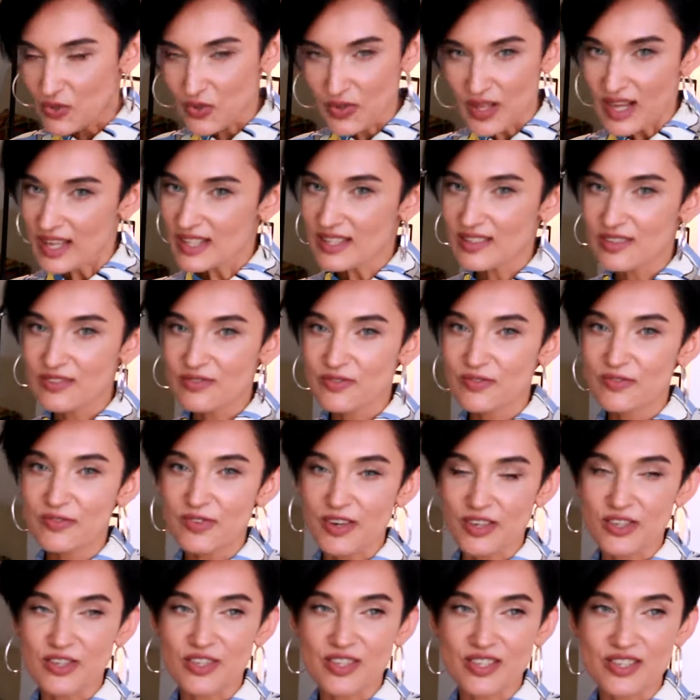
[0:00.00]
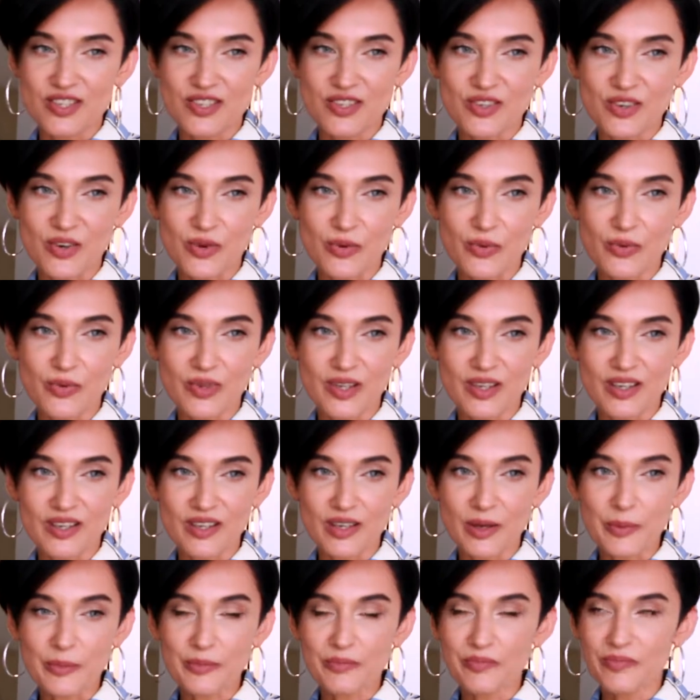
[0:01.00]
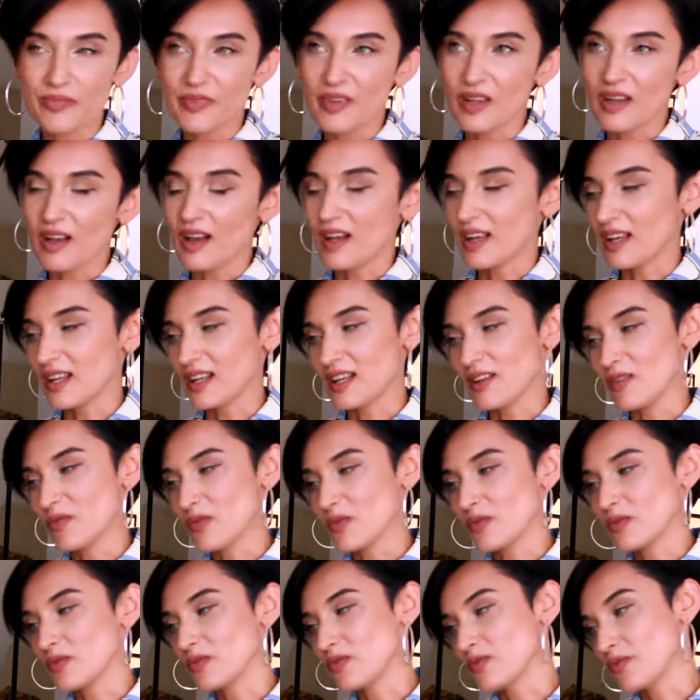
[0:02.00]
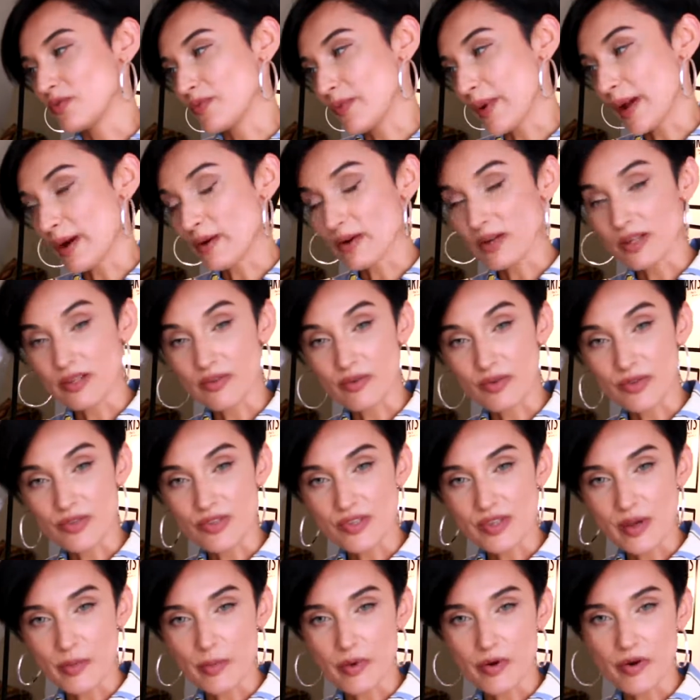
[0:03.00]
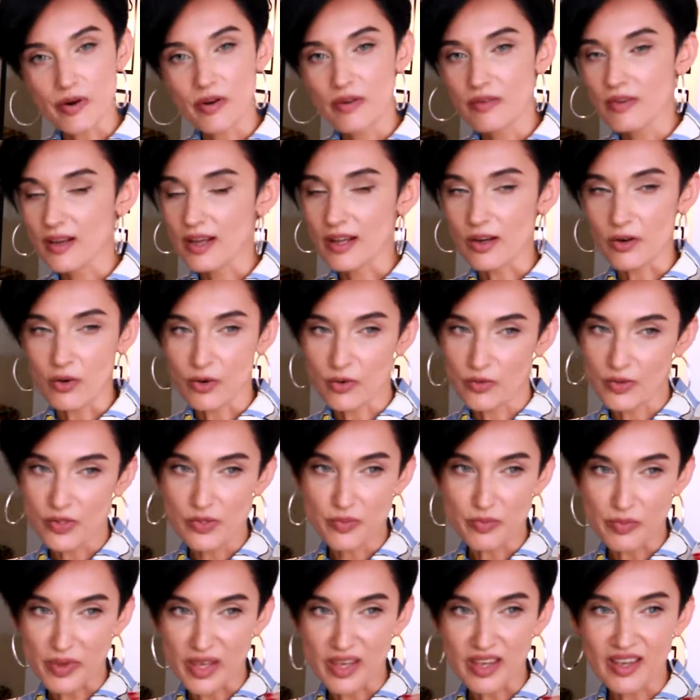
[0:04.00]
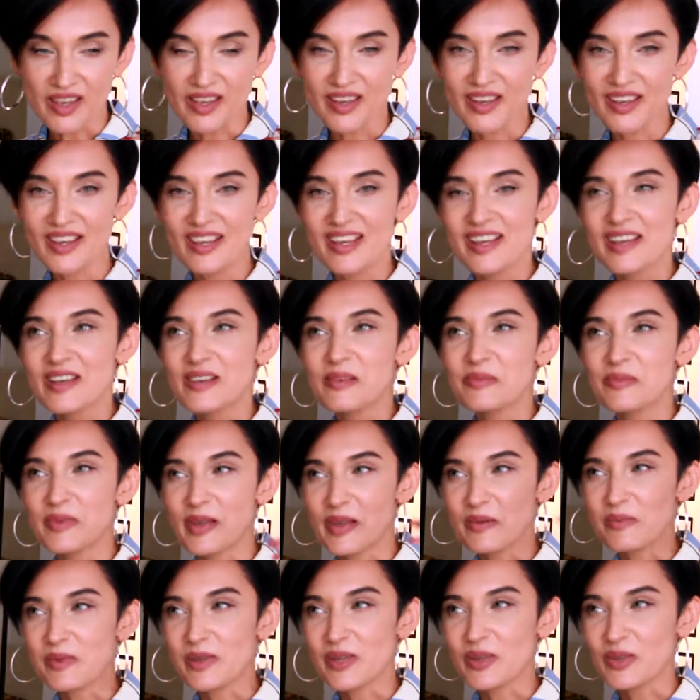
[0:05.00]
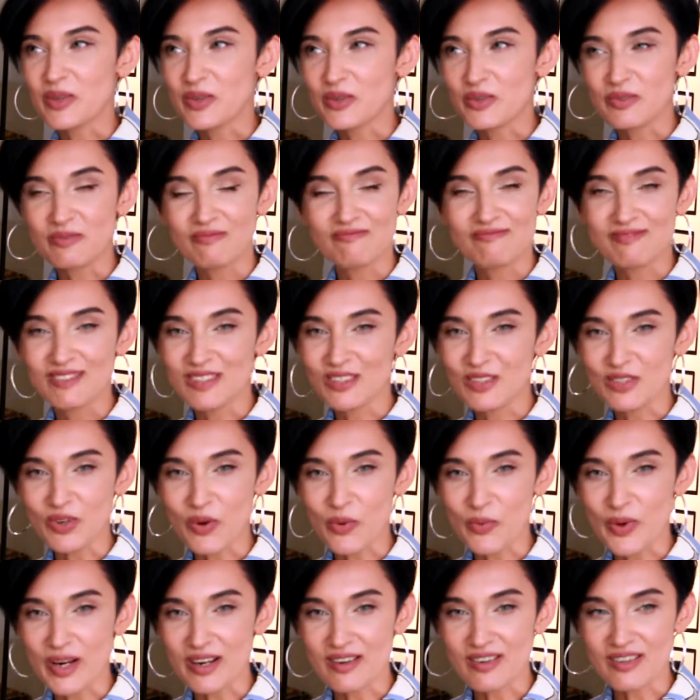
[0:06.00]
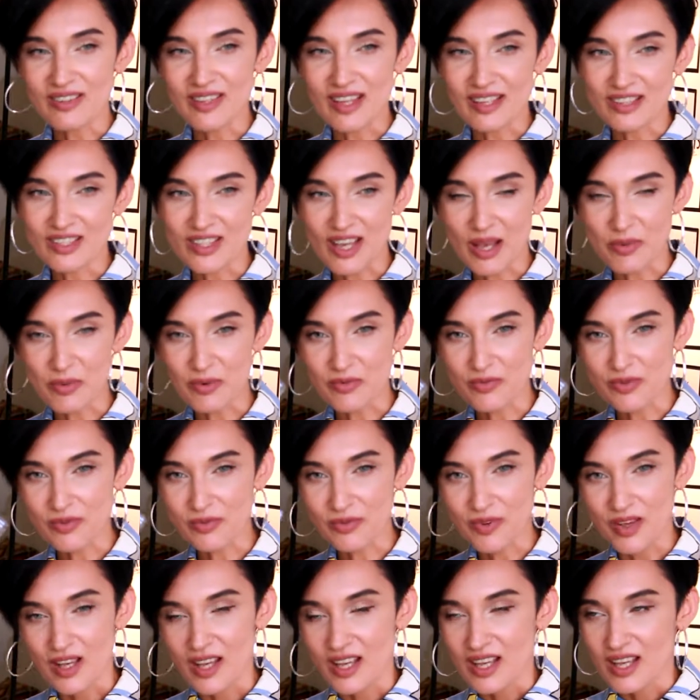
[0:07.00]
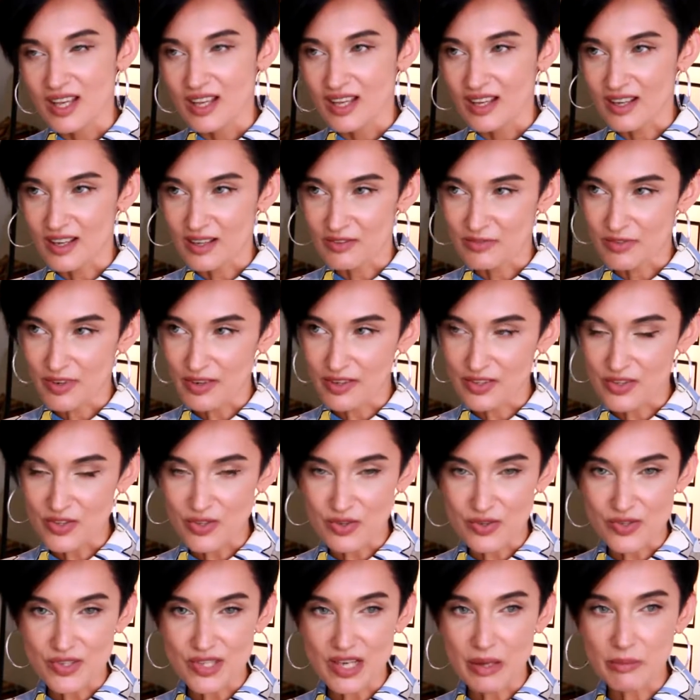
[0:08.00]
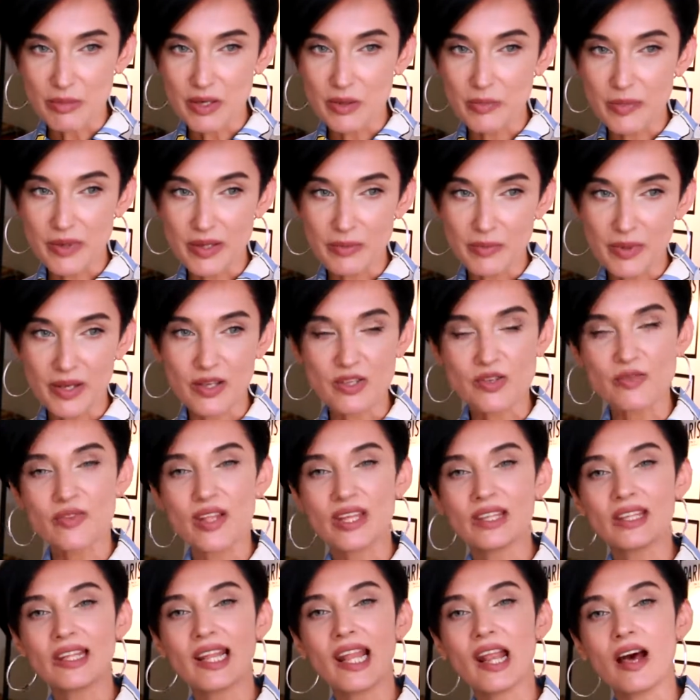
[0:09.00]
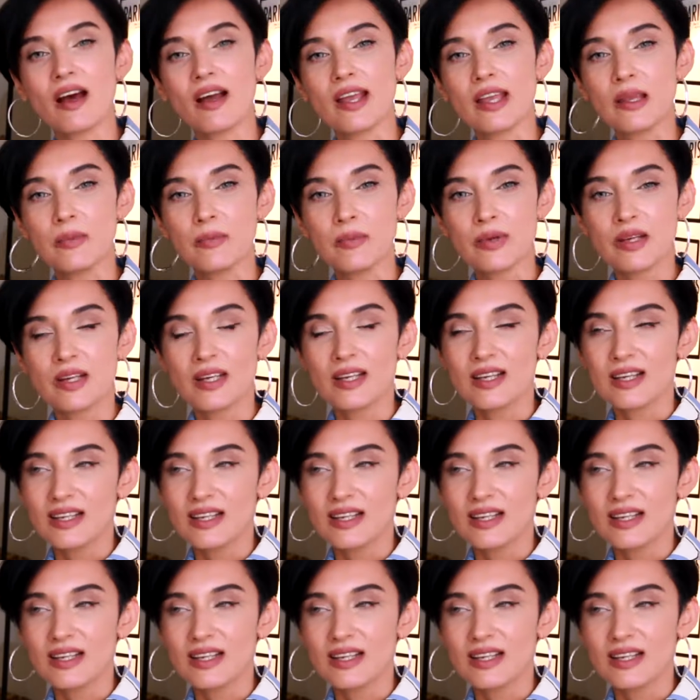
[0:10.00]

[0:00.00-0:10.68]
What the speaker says: you that freshness, you know. I can even wear it on summer. I don't know, it's me. Maybe you don't wear that type of fragrance on summer, but because of that lime,